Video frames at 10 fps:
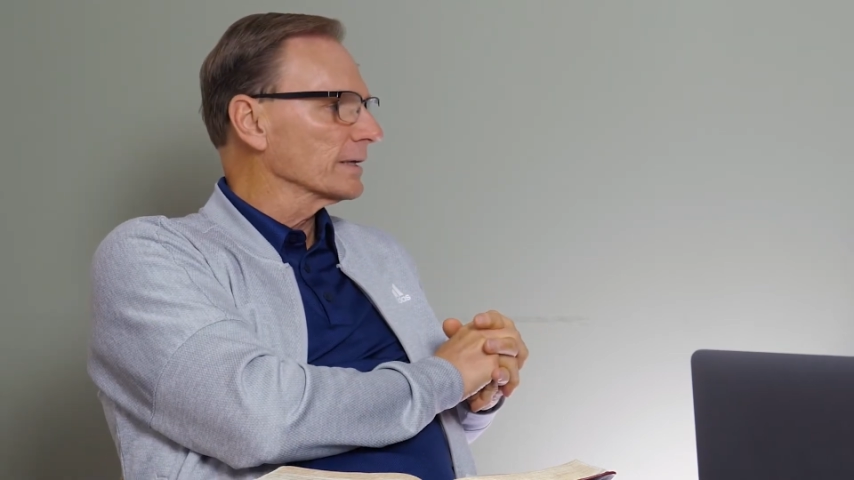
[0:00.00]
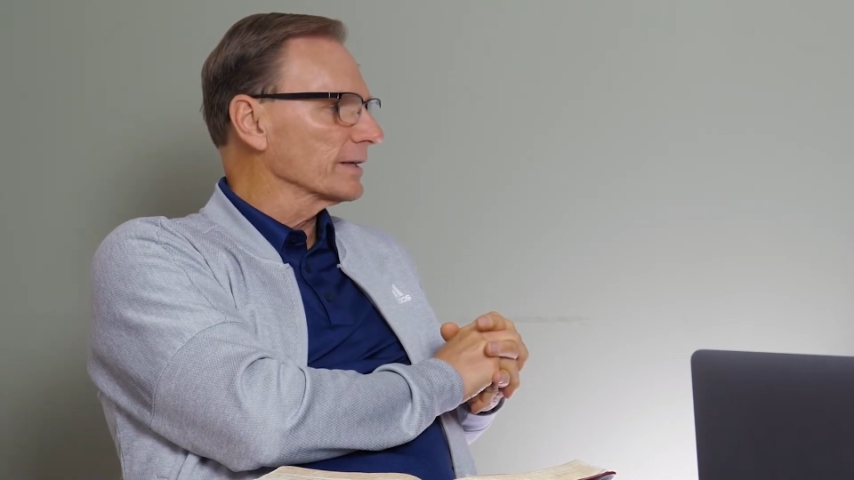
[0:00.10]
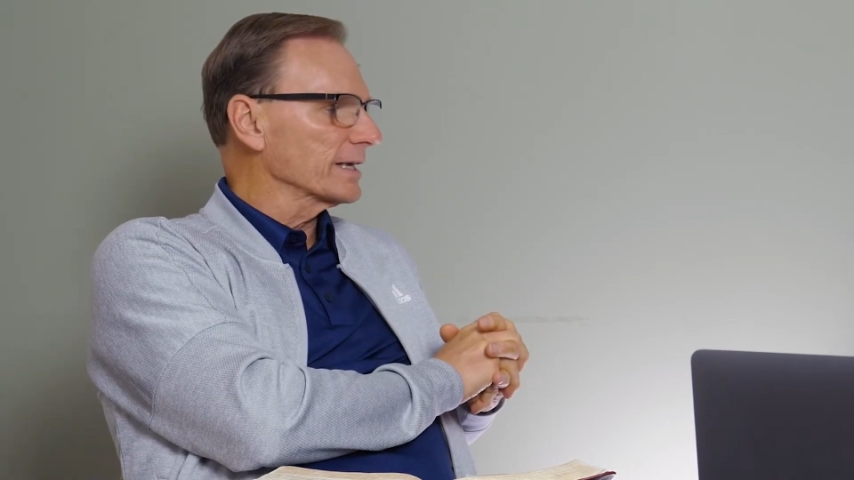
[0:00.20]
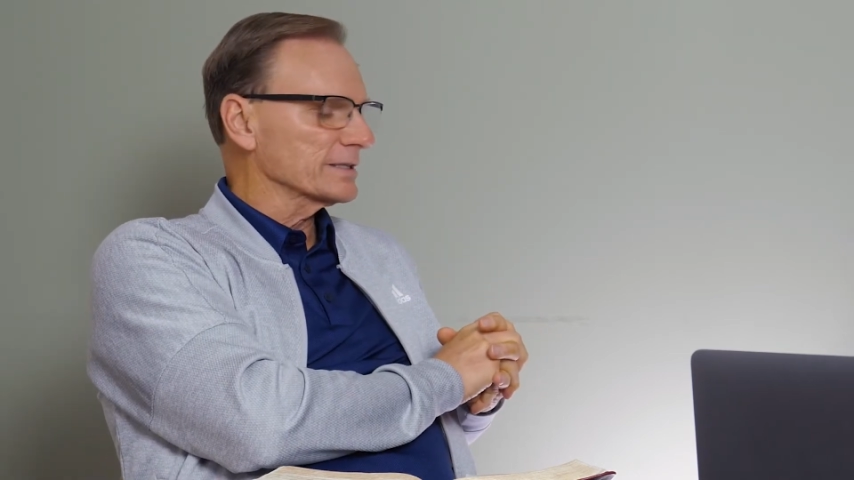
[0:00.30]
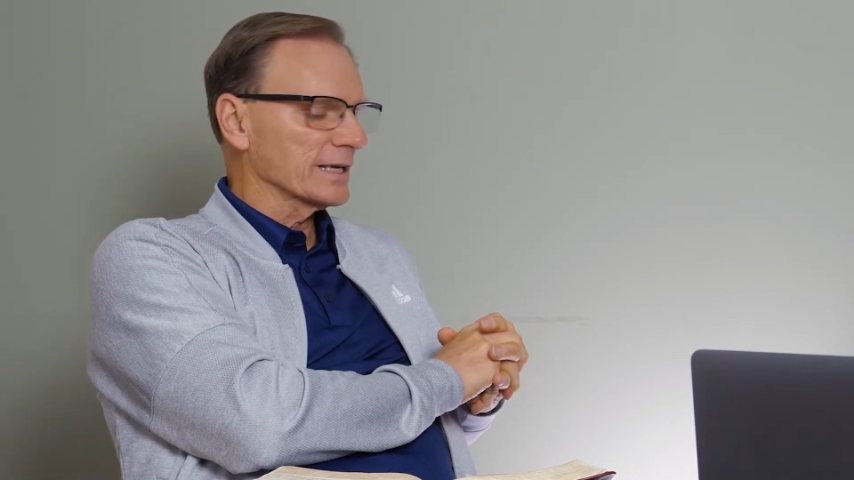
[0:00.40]

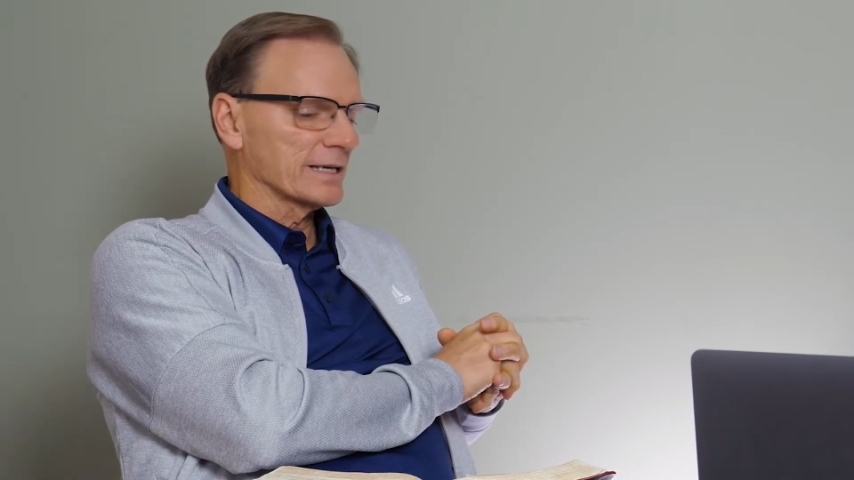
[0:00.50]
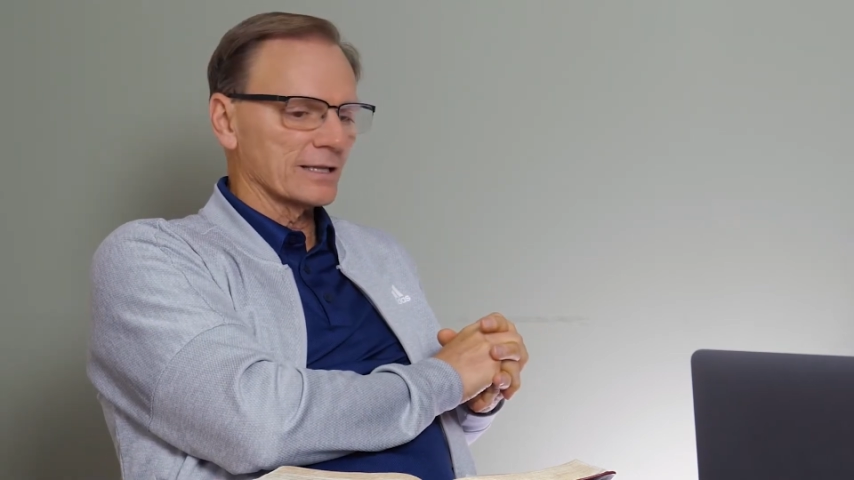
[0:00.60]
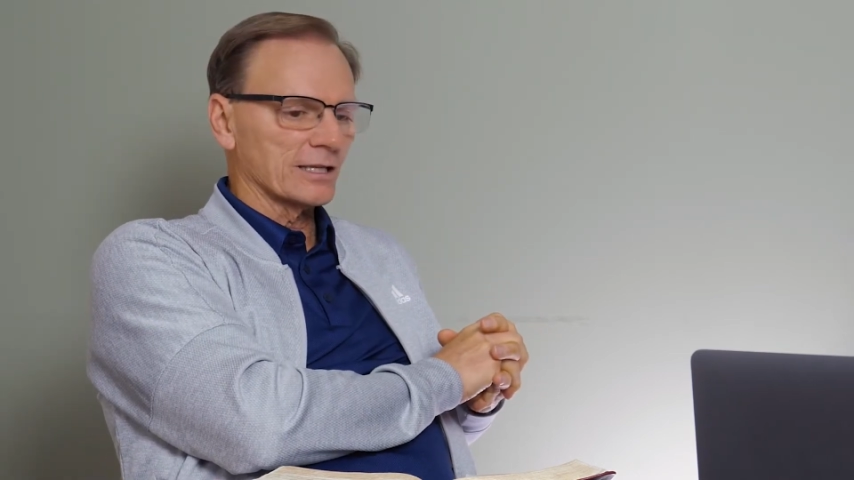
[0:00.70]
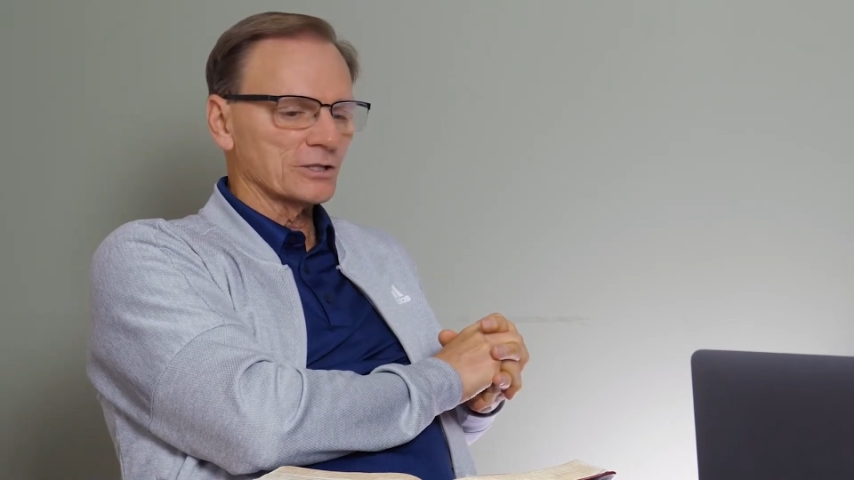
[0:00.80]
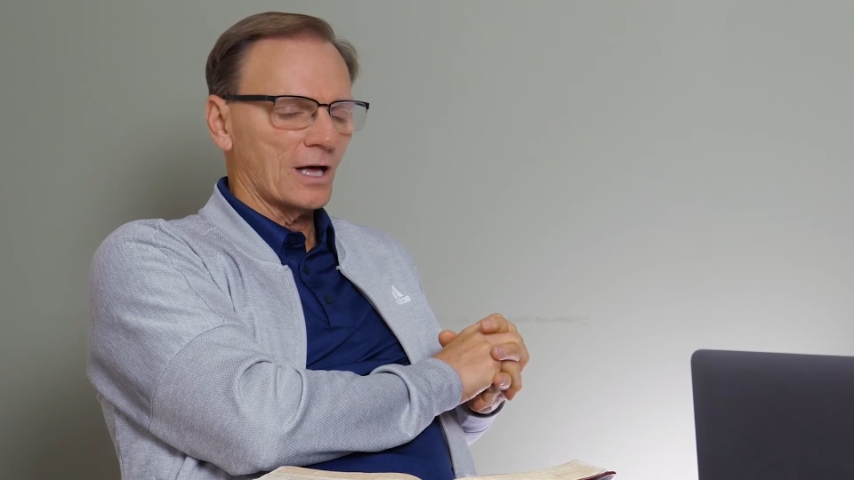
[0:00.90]
they said
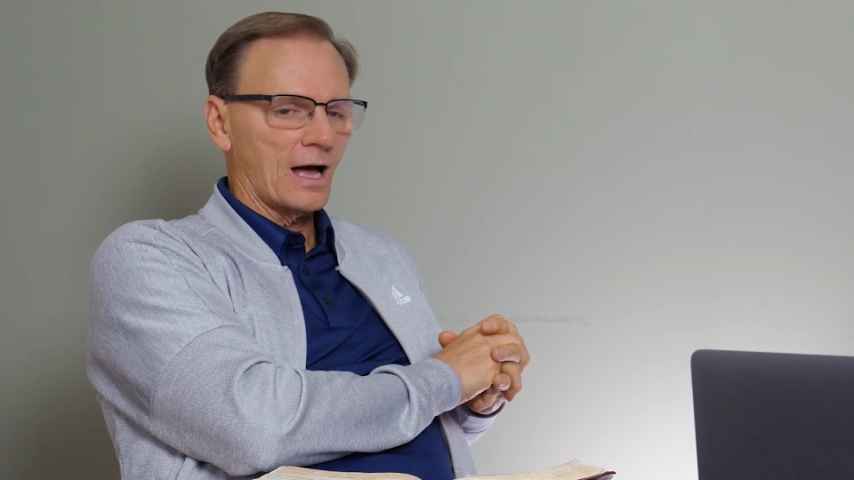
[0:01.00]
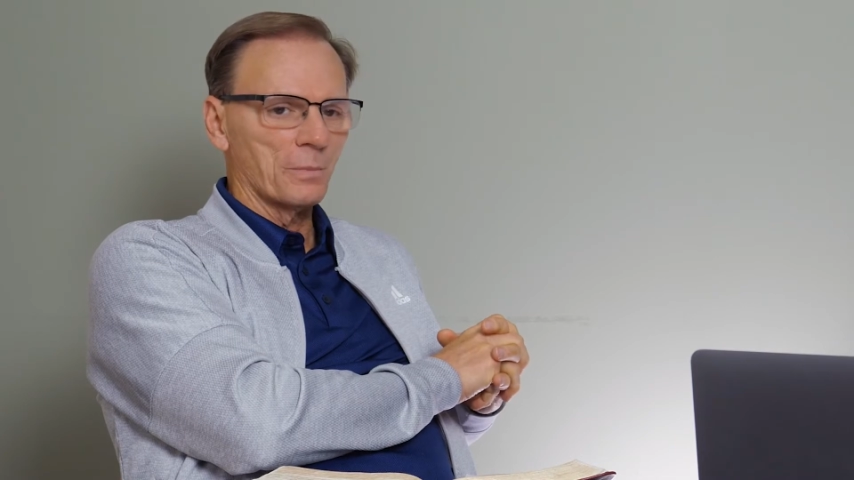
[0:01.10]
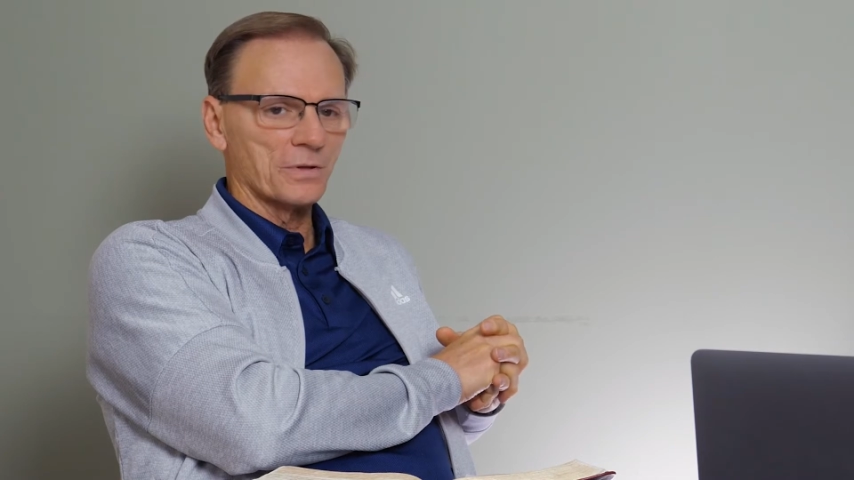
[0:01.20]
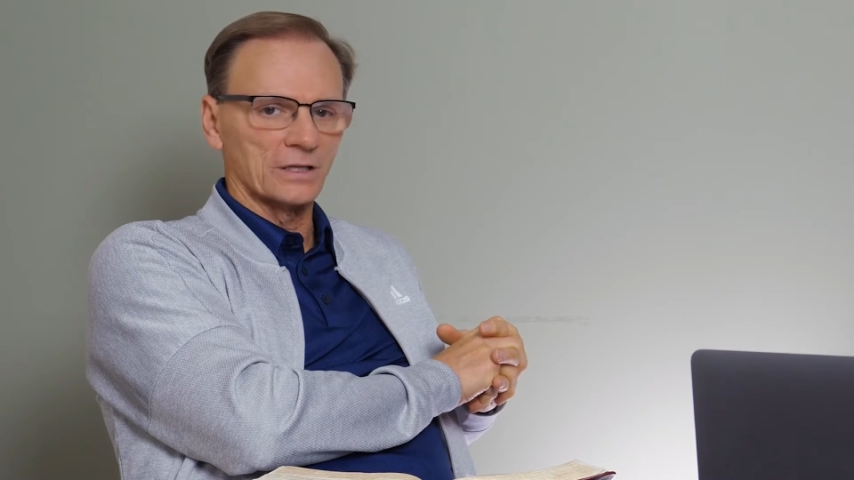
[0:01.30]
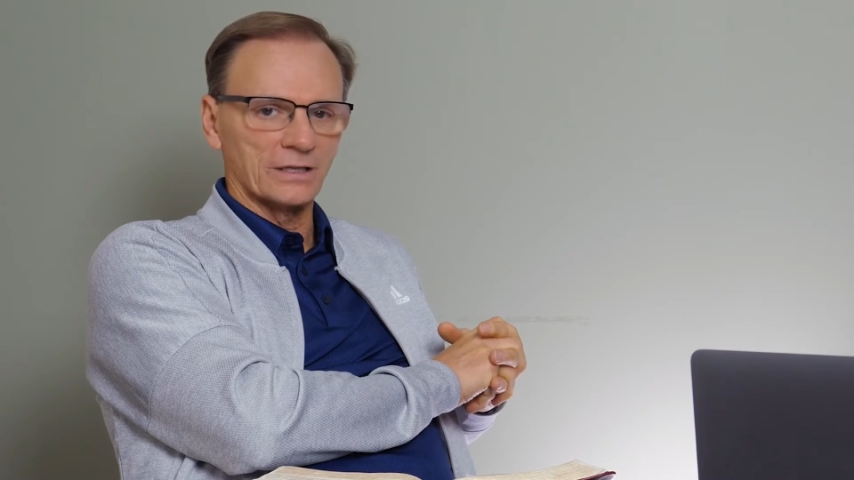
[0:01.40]
at the
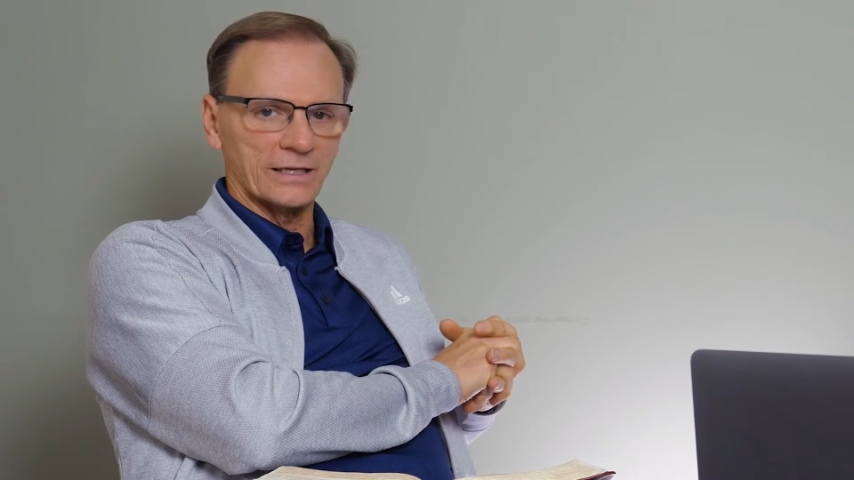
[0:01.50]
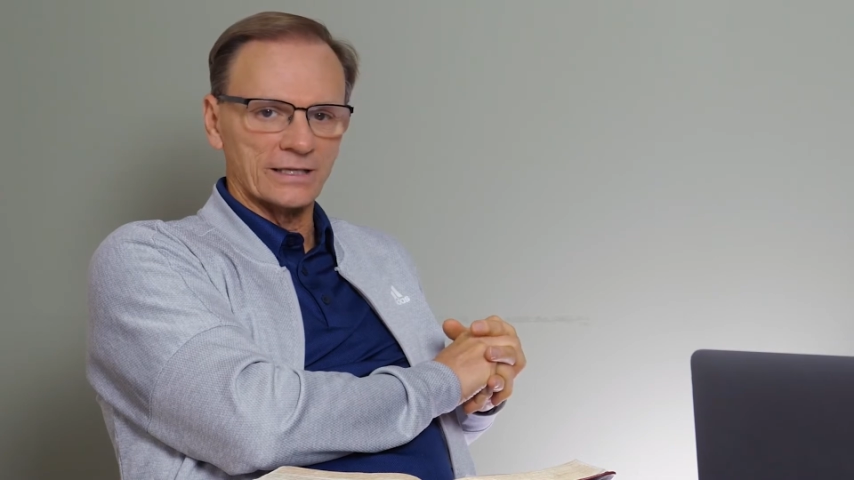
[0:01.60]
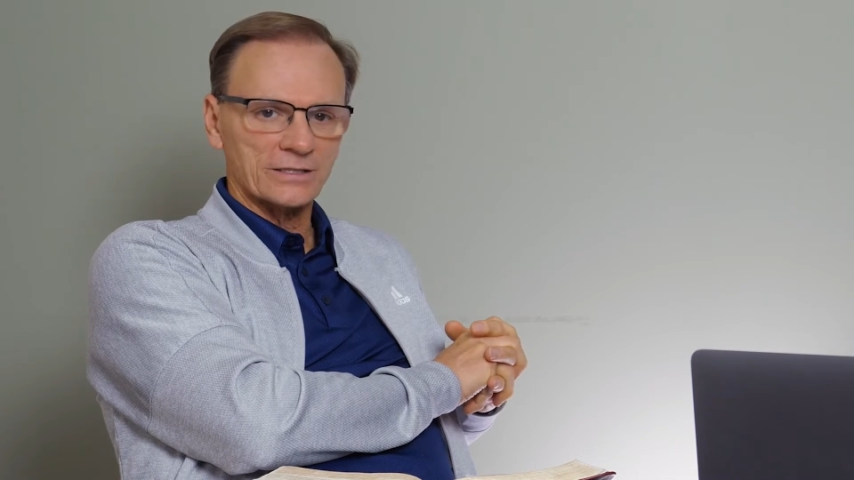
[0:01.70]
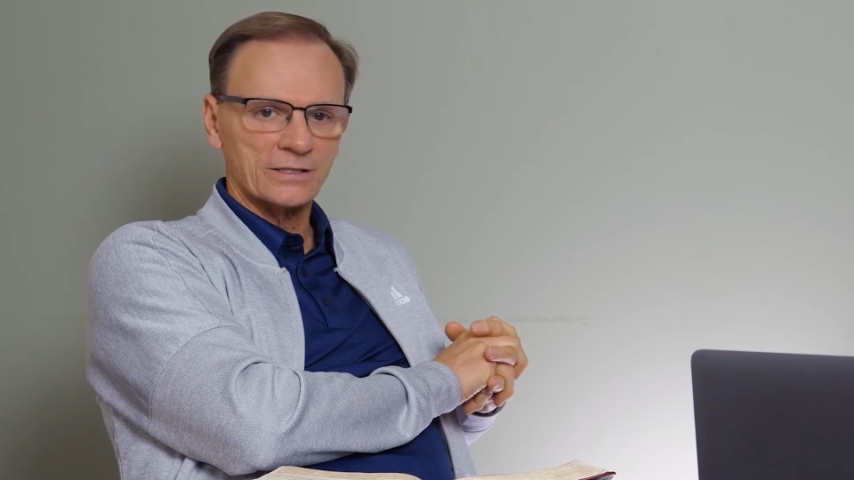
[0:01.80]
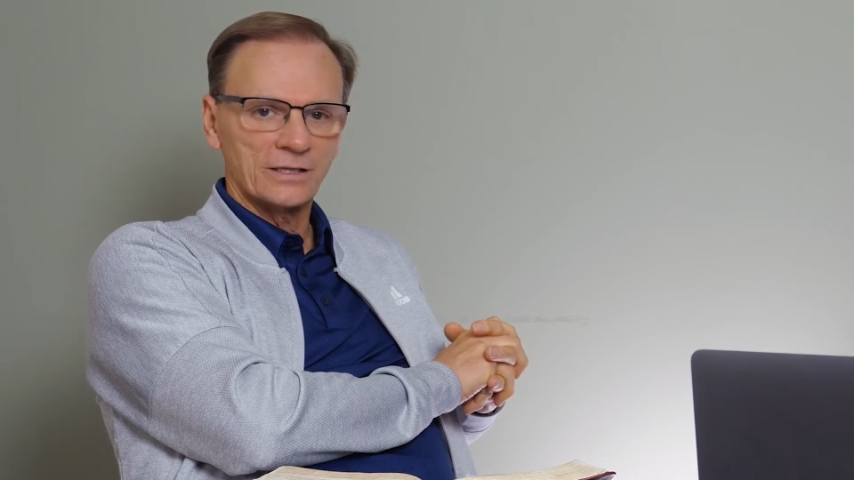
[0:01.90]
top of the
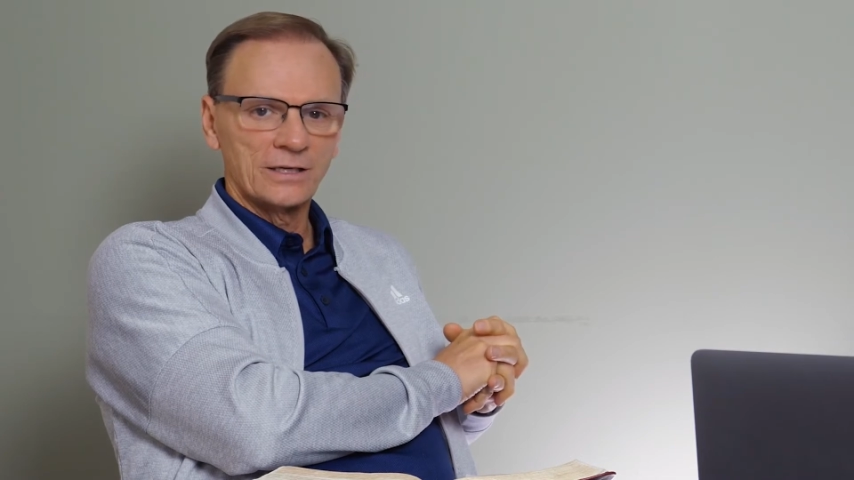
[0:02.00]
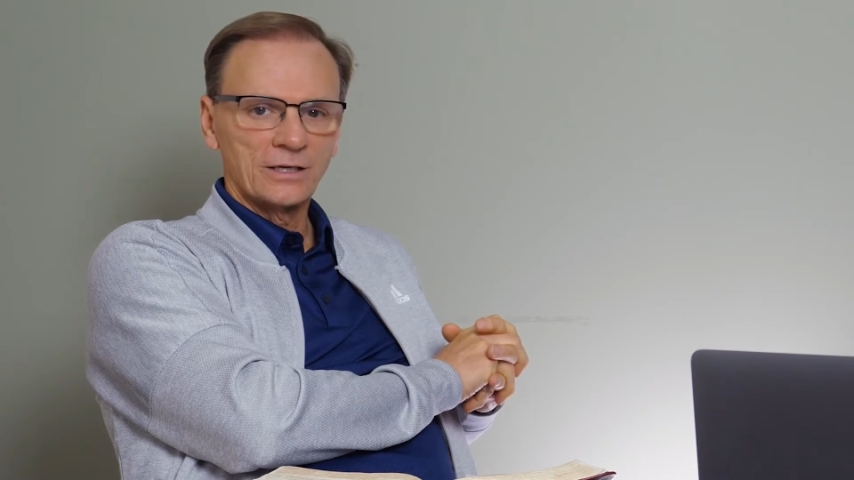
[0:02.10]
list